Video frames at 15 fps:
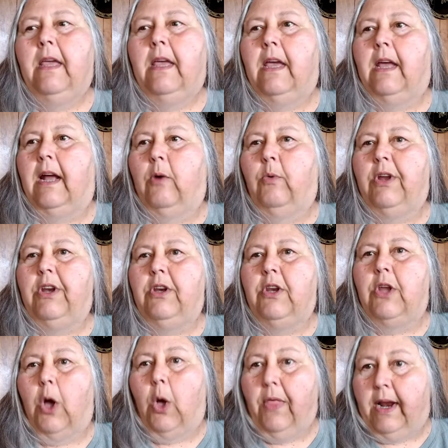And I wouldn't
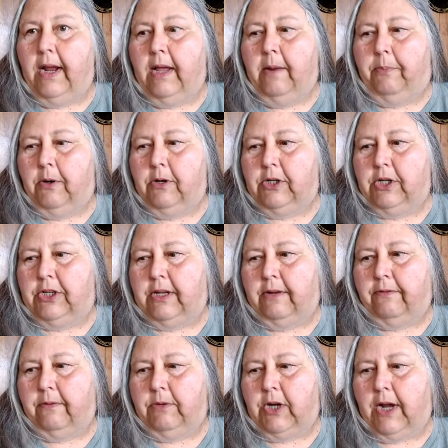know that I had purchased
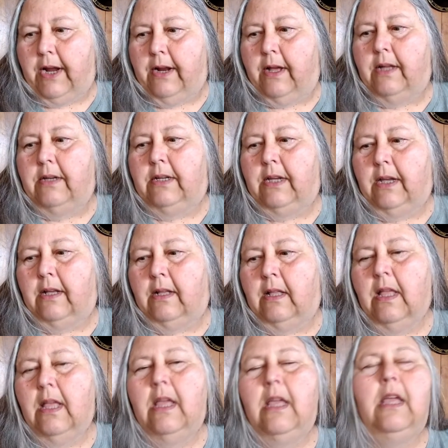it from China until